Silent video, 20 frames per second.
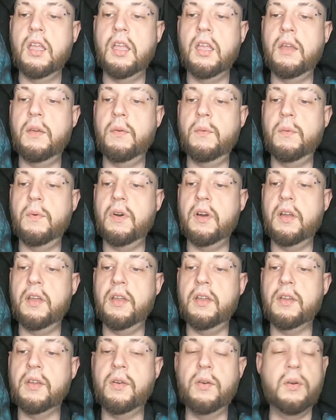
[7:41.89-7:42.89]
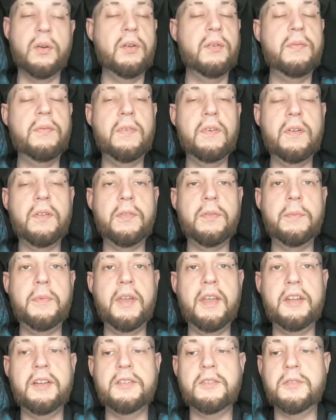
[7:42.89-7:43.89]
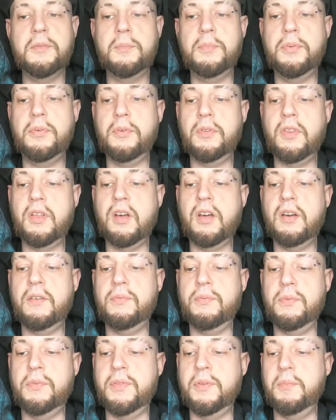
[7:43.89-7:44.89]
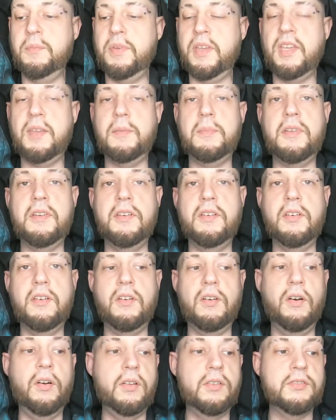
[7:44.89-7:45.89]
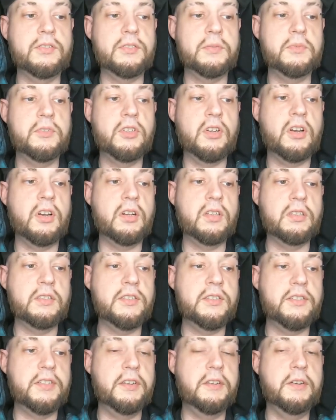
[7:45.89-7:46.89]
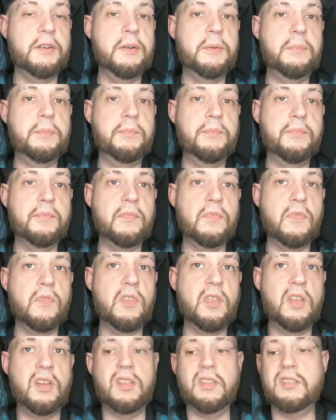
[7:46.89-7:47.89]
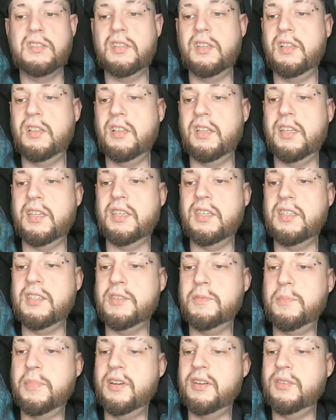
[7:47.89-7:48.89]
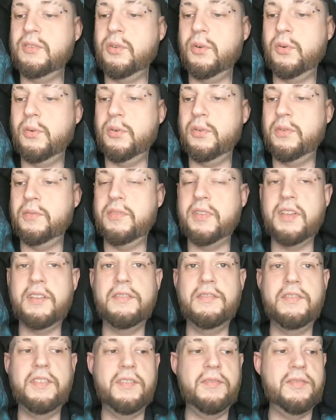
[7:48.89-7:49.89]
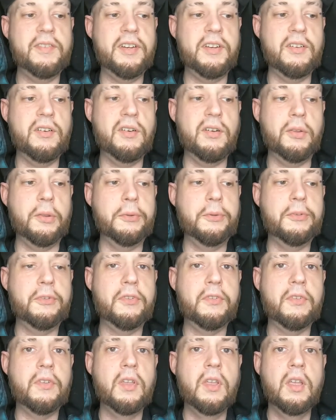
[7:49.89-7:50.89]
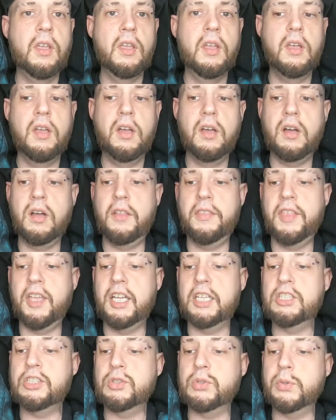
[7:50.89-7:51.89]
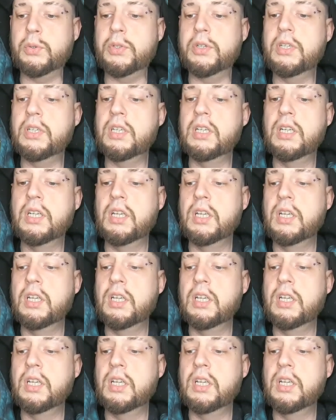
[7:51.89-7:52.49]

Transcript: And what Gore Filth managed to pull off with a baby doll and some chocolate syrup, and he said like he spent a total of like $50 on that short.